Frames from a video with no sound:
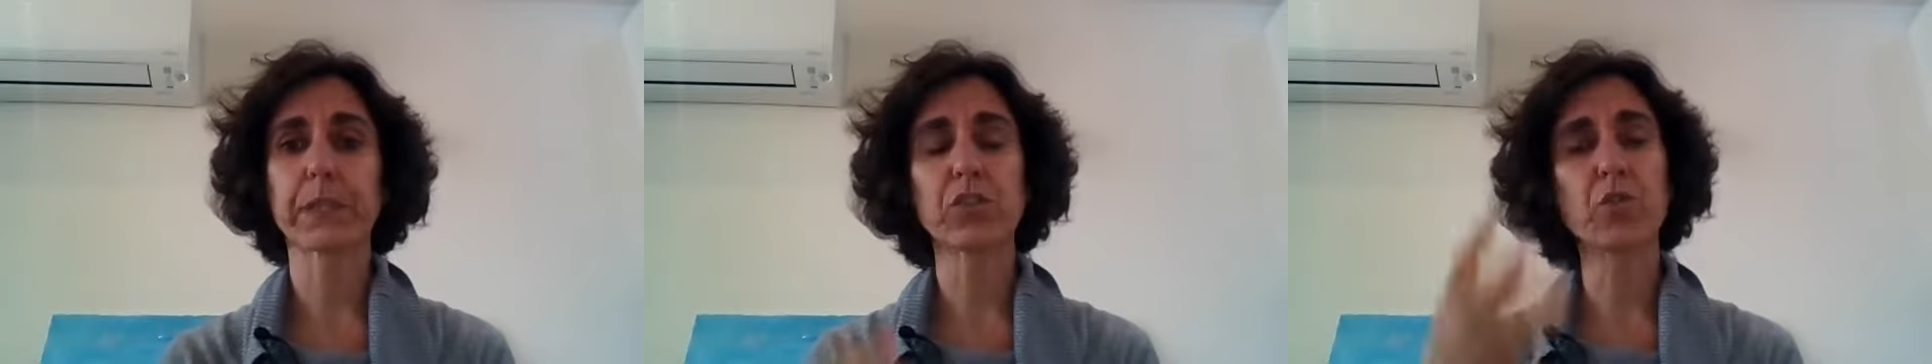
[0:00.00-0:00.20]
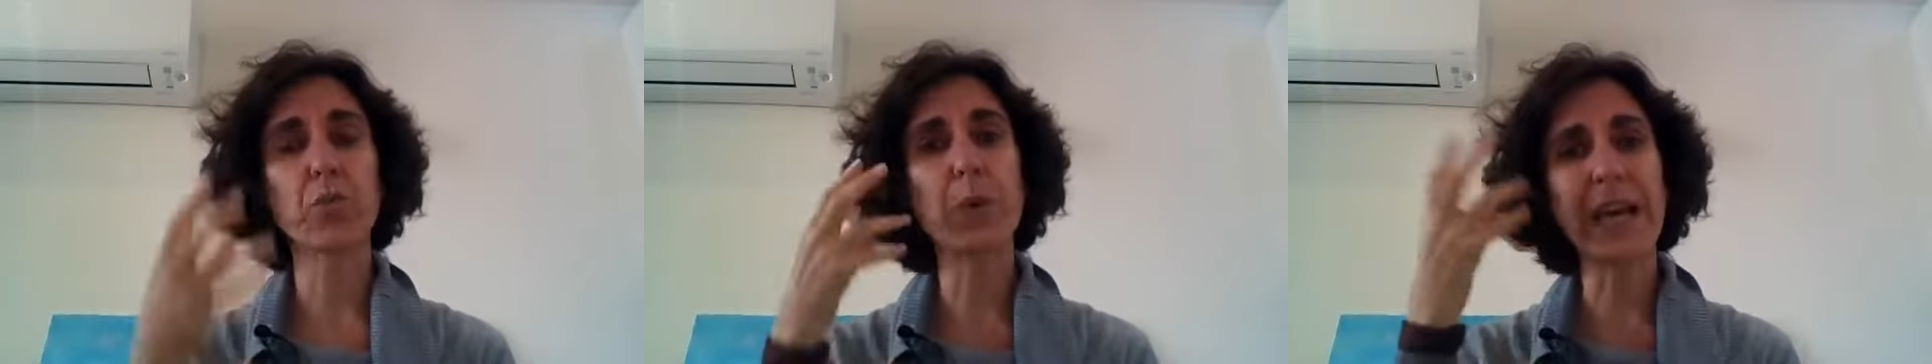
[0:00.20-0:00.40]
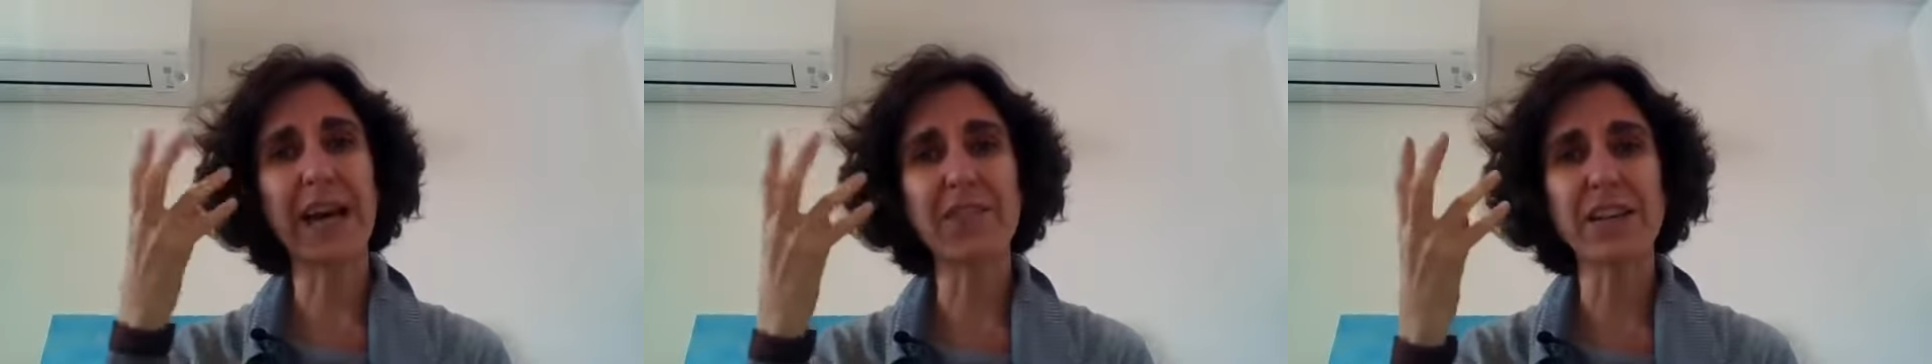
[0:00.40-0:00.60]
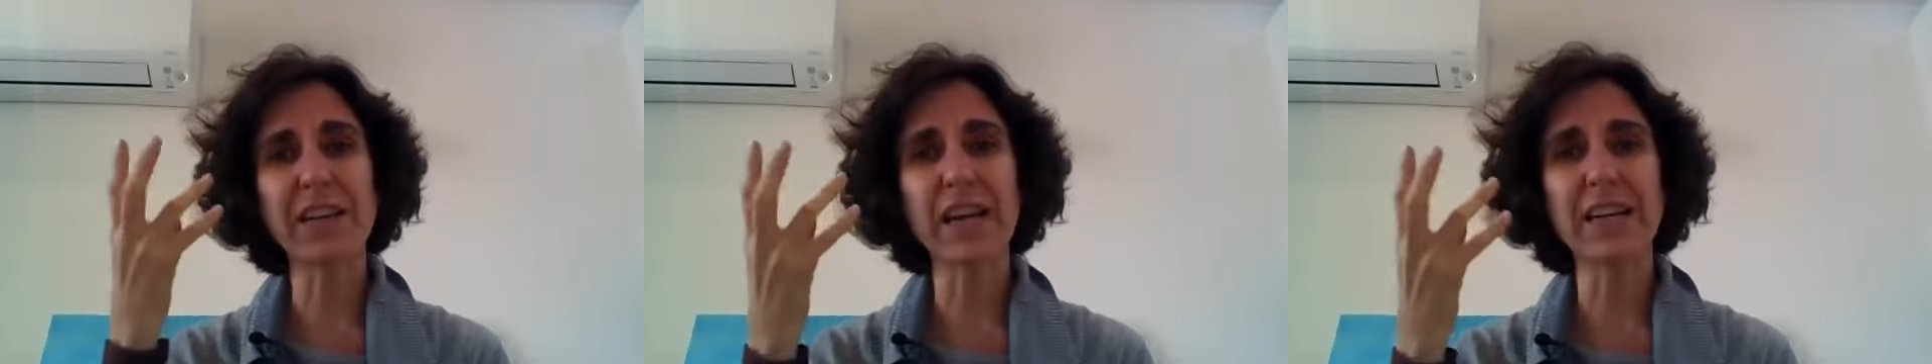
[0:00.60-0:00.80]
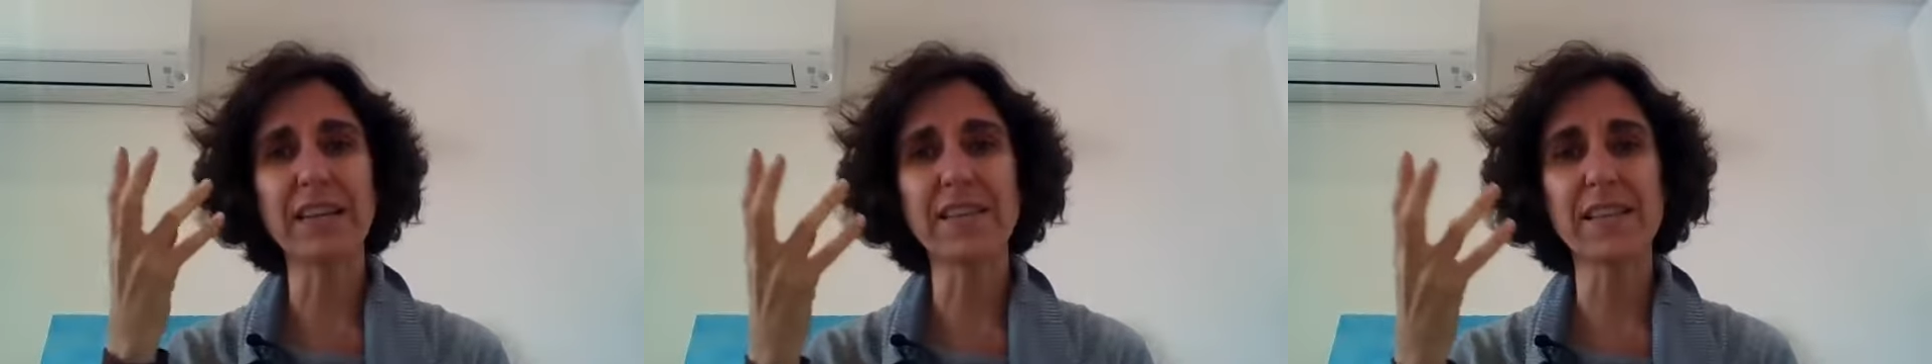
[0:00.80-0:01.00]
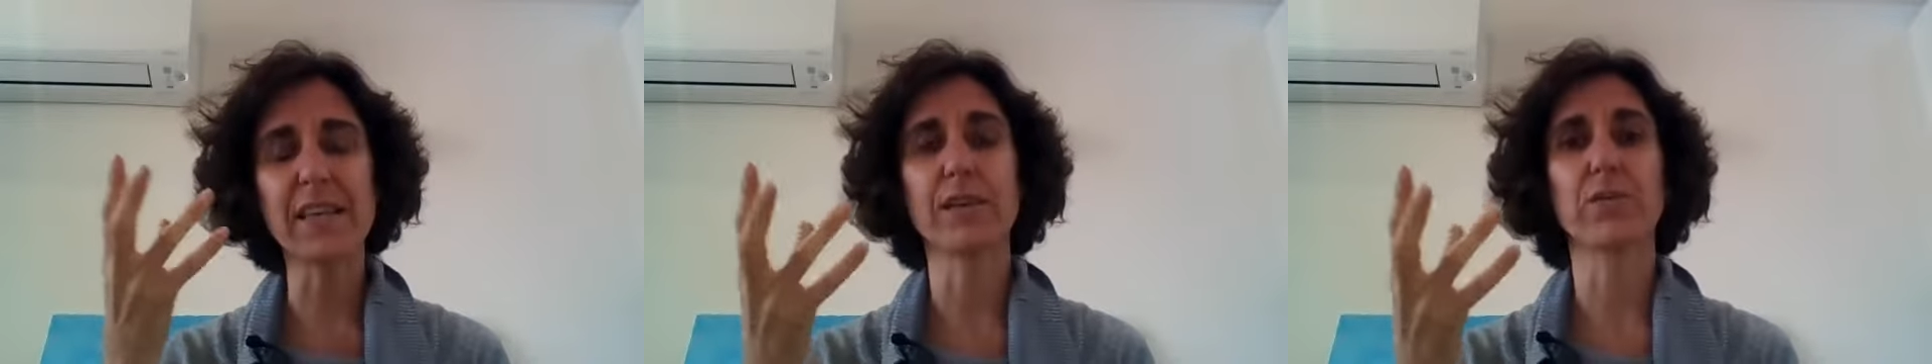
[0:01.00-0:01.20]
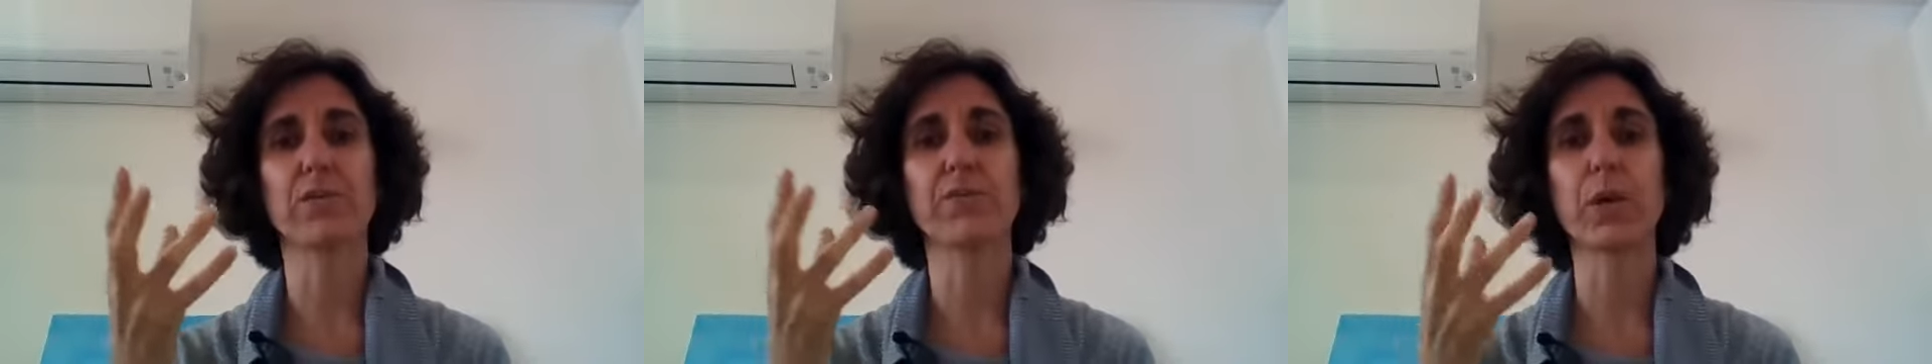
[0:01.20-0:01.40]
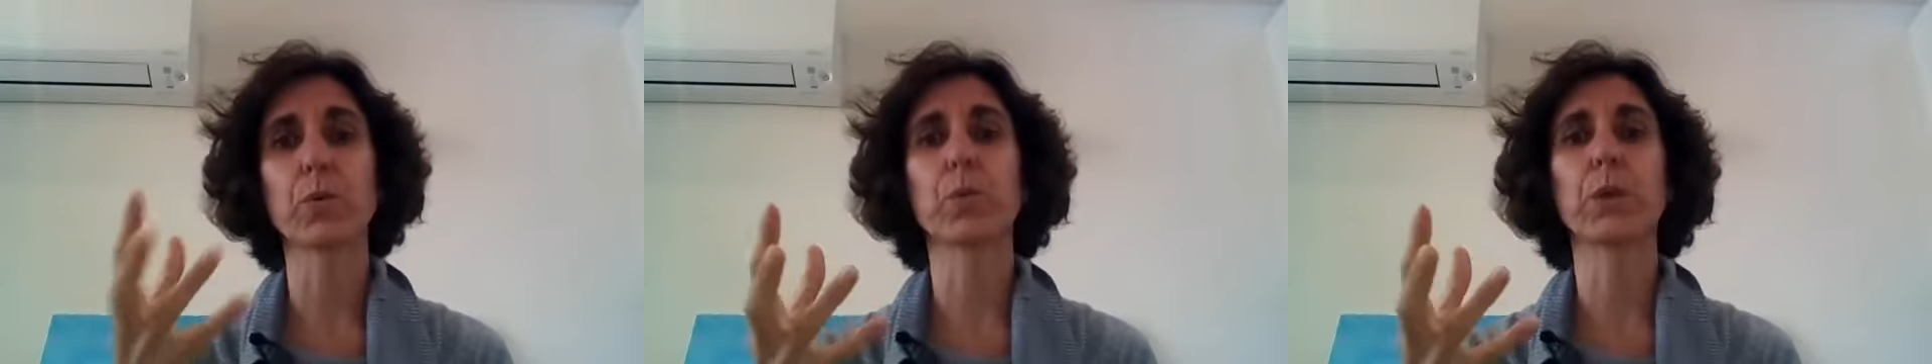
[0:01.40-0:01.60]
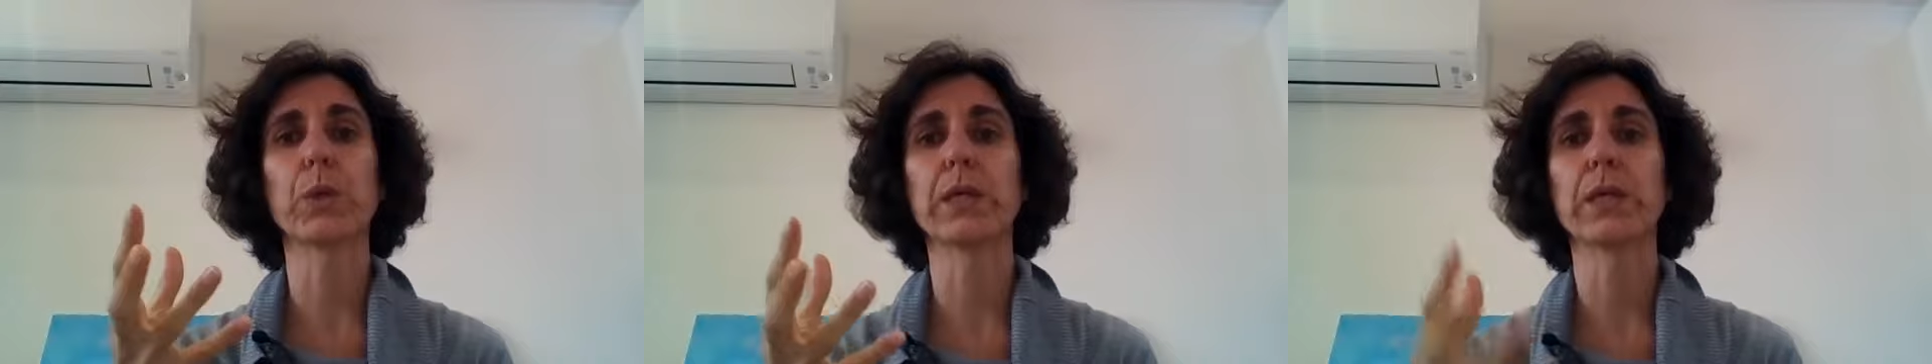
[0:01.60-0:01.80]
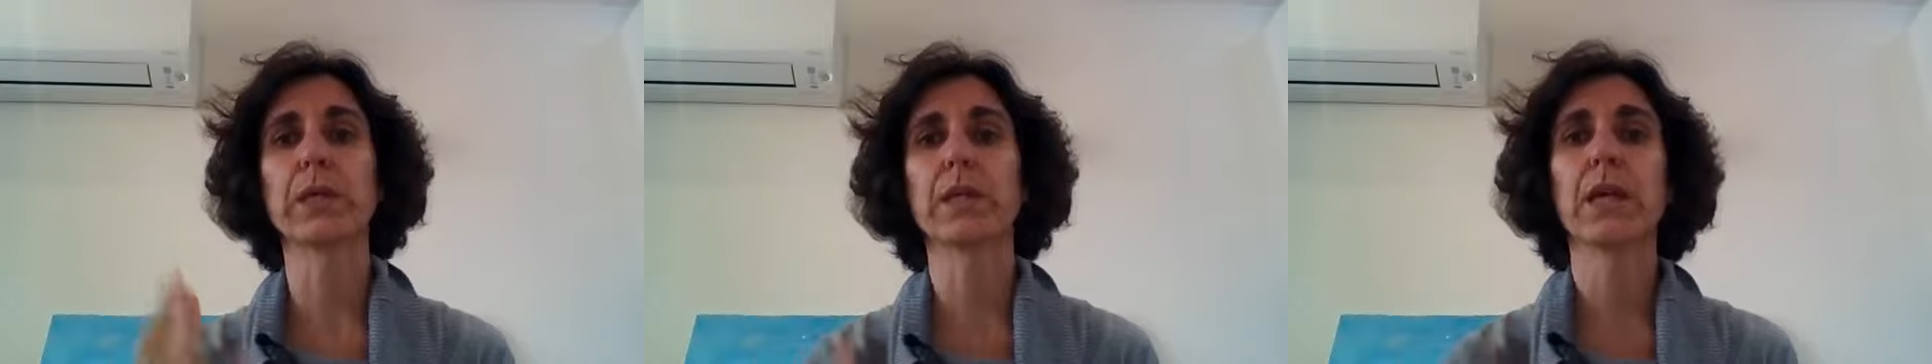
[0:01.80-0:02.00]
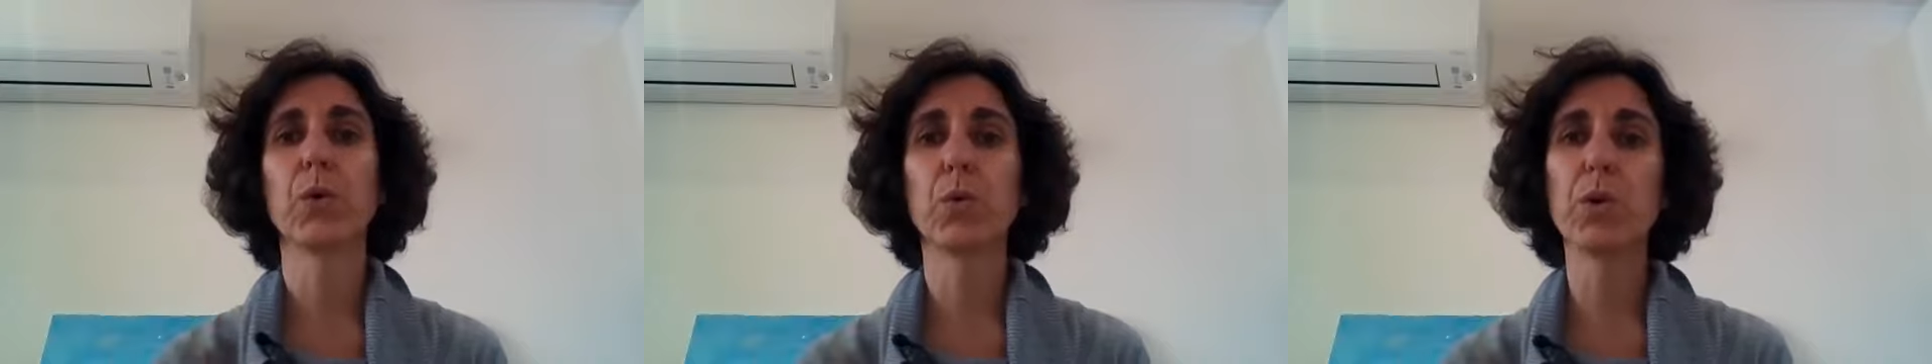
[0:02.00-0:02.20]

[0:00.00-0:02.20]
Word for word: So we have an idea of what we